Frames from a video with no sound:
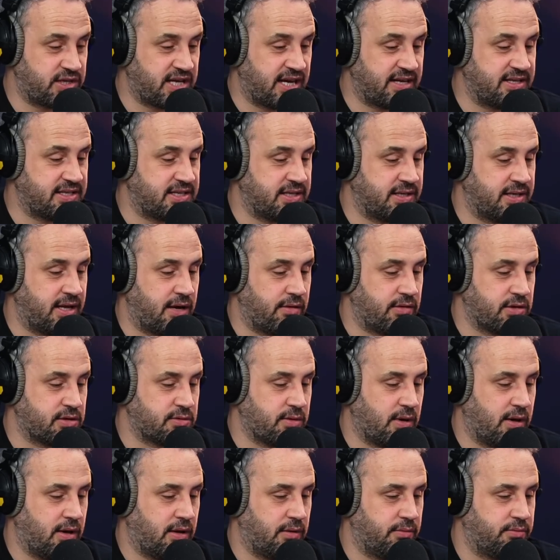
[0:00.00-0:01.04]
Saints in there as
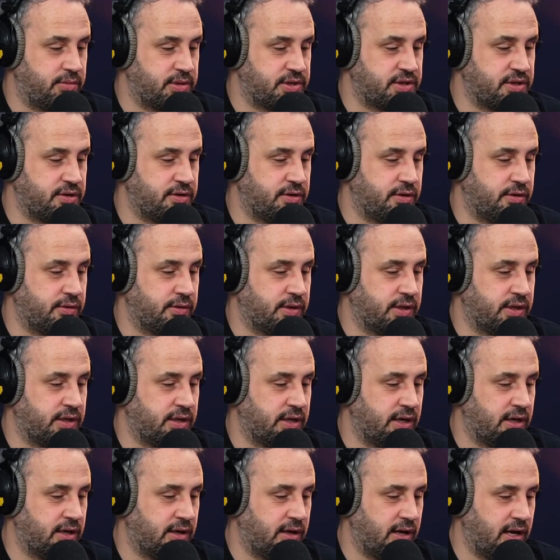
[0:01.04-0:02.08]
well, Bazunu and
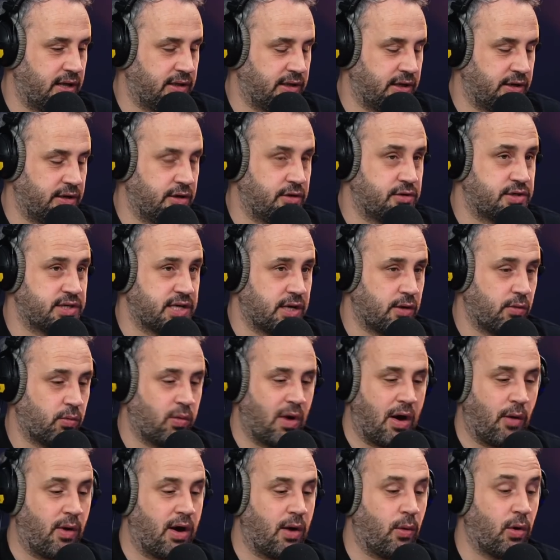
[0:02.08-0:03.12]
Elianusi.
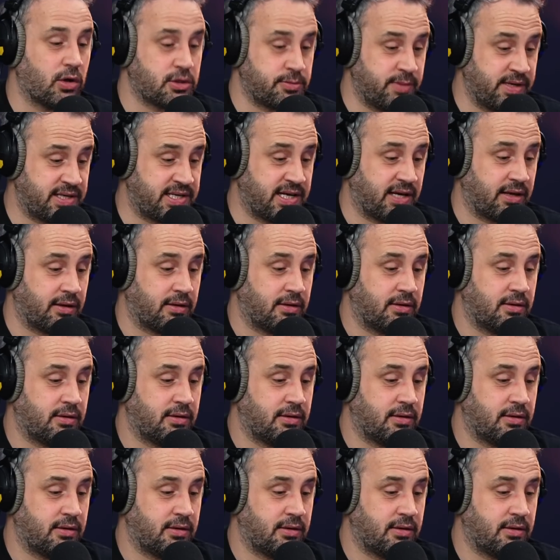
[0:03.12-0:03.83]
What's missing?